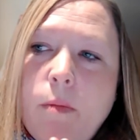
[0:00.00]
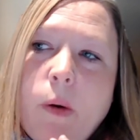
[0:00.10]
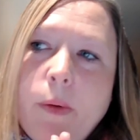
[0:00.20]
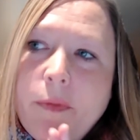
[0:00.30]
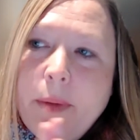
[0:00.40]
what
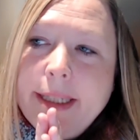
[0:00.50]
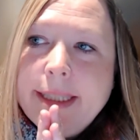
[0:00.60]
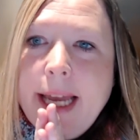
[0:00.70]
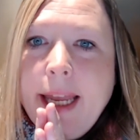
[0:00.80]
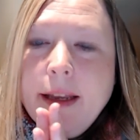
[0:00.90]
we've been
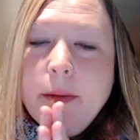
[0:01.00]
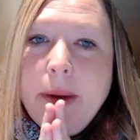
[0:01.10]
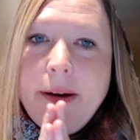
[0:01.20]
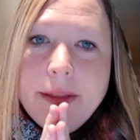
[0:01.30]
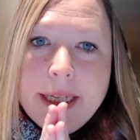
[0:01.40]
saying
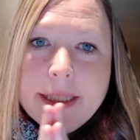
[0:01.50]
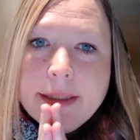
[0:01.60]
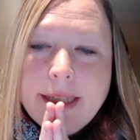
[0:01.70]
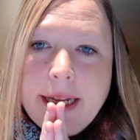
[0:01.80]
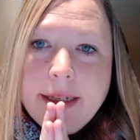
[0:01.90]
about this
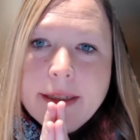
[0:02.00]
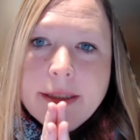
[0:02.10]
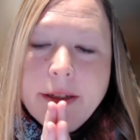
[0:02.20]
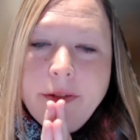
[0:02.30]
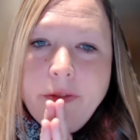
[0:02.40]
sense
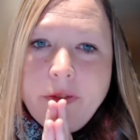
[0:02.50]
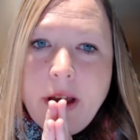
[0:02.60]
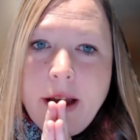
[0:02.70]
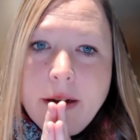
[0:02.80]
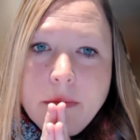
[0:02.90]
of
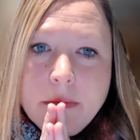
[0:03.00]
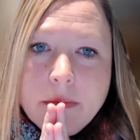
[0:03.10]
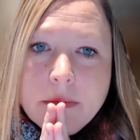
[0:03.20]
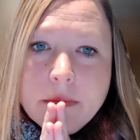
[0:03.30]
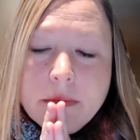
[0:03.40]

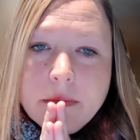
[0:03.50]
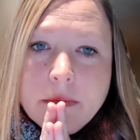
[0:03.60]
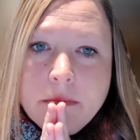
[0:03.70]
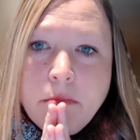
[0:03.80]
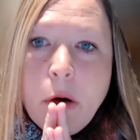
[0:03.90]

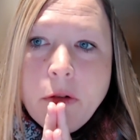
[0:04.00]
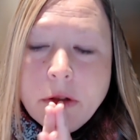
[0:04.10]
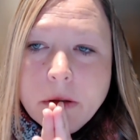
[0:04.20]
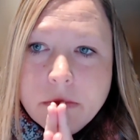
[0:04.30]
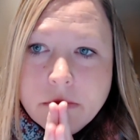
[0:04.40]

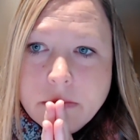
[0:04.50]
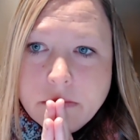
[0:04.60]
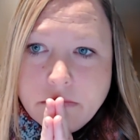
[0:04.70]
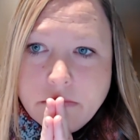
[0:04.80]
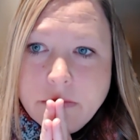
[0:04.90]
moral
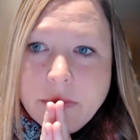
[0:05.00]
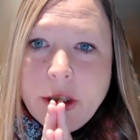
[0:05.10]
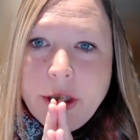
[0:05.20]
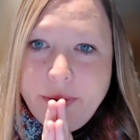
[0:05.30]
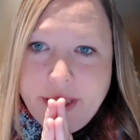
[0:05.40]

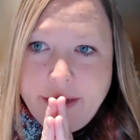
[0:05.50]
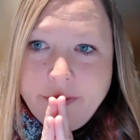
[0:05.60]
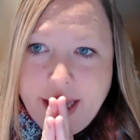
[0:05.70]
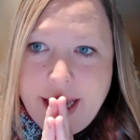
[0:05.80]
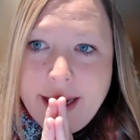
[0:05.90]
duty of
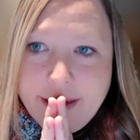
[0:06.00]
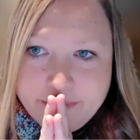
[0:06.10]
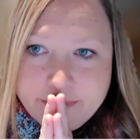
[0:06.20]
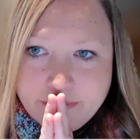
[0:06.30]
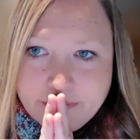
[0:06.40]
care.
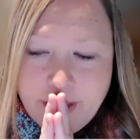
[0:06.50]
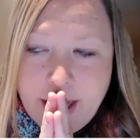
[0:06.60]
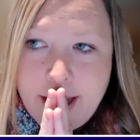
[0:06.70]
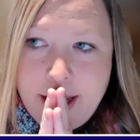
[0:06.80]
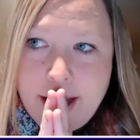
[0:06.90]

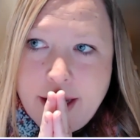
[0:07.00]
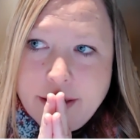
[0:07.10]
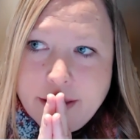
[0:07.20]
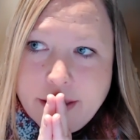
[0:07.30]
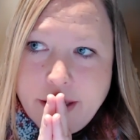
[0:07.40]

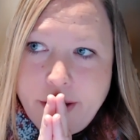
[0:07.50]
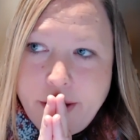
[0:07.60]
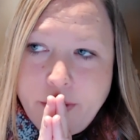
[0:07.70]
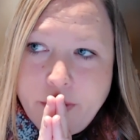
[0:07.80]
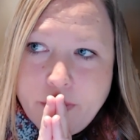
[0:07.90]

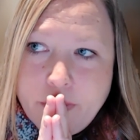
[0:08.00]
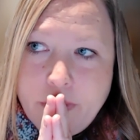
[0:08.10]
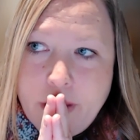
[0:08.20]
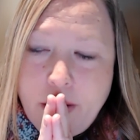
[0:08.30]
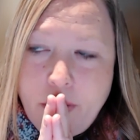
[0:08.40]
So
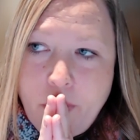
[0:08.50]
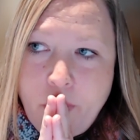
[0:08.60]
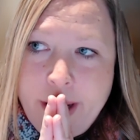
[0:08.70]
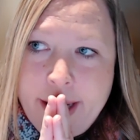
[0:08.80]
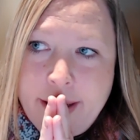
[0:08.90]

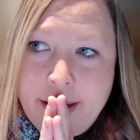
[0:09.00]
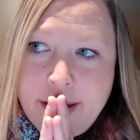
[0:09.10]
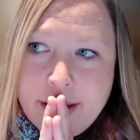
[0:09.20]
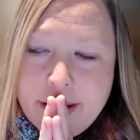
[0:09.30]
when